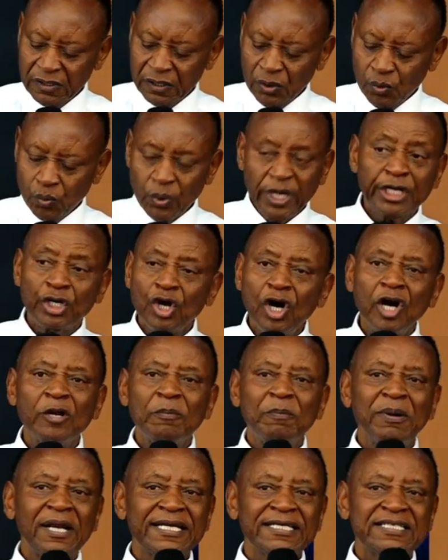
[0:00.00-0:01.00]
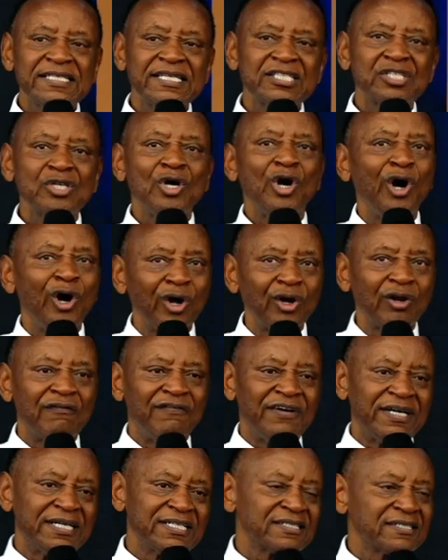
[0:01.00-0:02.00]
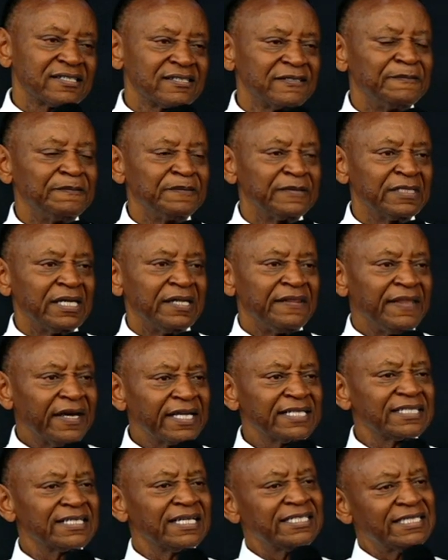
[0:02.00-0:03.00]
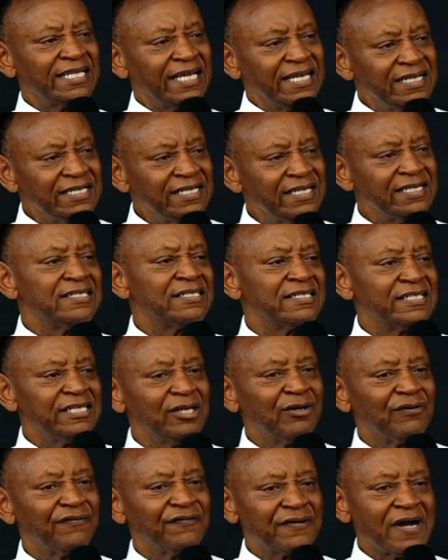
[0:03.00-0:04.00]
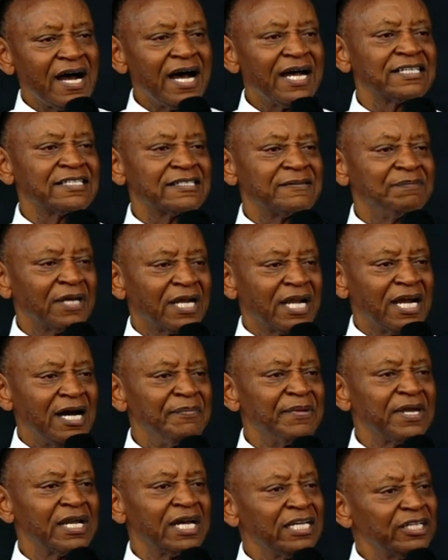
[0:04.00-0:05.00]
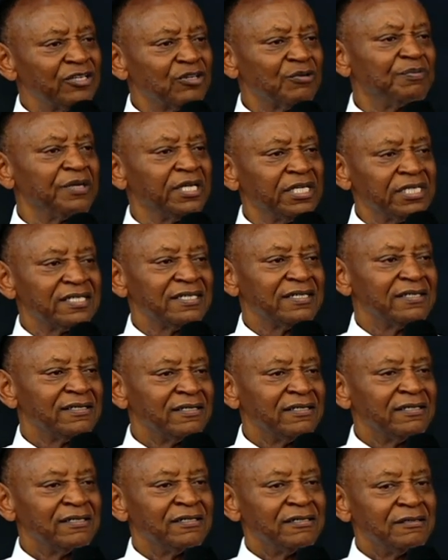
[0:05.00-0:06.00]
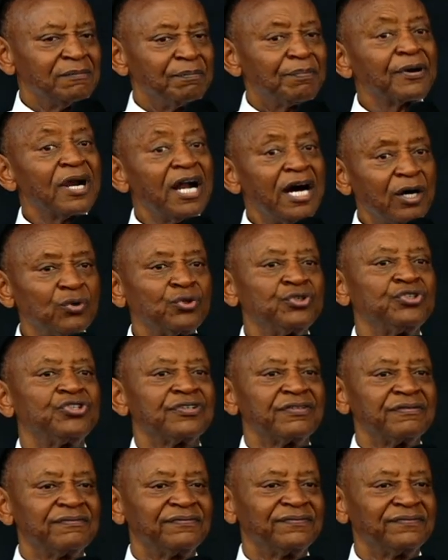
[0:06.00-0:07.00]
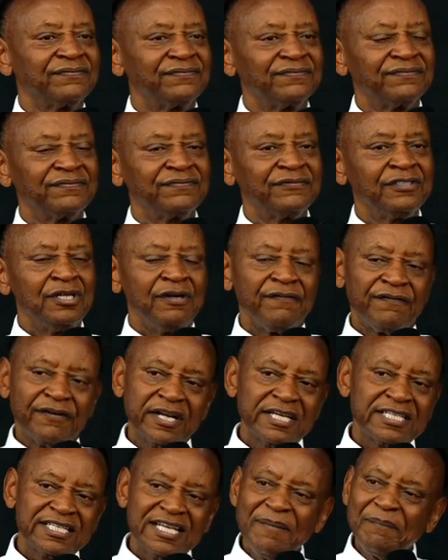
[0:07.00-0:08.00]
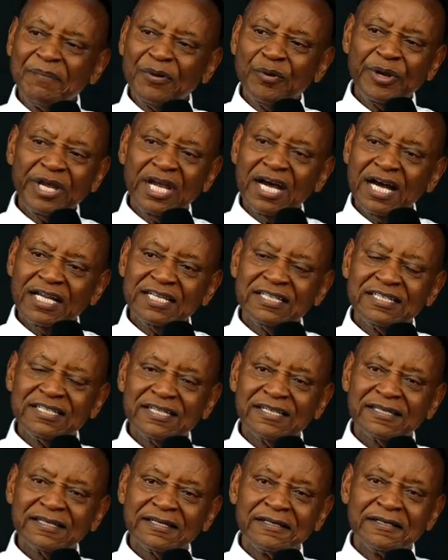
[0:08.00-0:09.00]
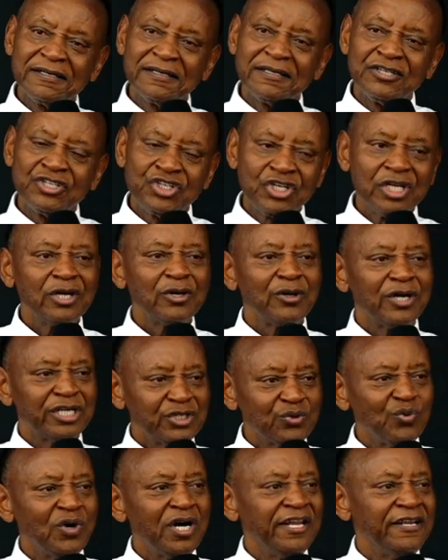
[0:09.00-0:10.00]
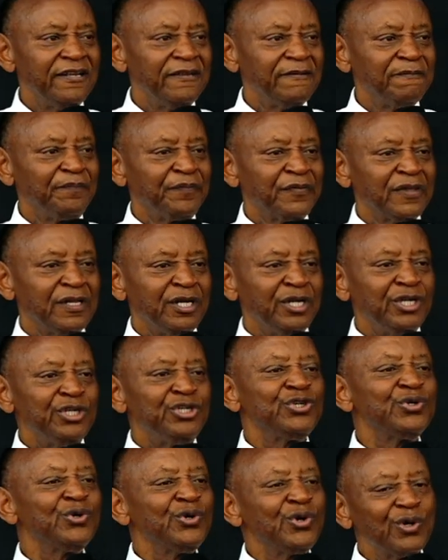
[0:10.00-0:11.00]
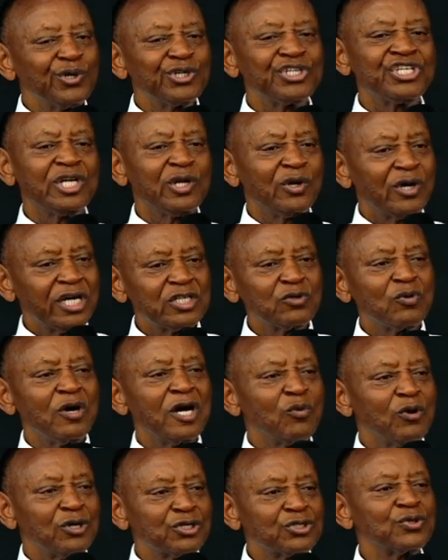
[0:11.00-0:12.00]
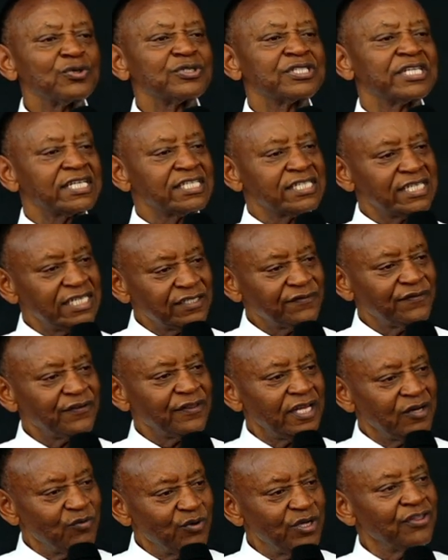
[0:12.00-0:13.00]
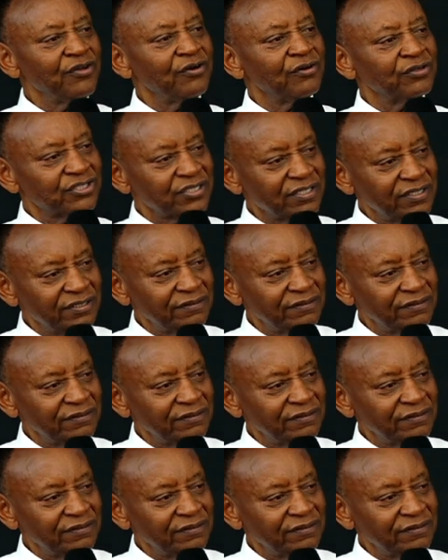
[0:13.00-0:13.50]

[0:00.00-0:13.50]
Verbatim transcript: When God blesses all of us, there is a tendency of us becoming a little bit proud. For example, we had uh, Shiloh at one. Do you know Shiloh at one was so successful than we thought?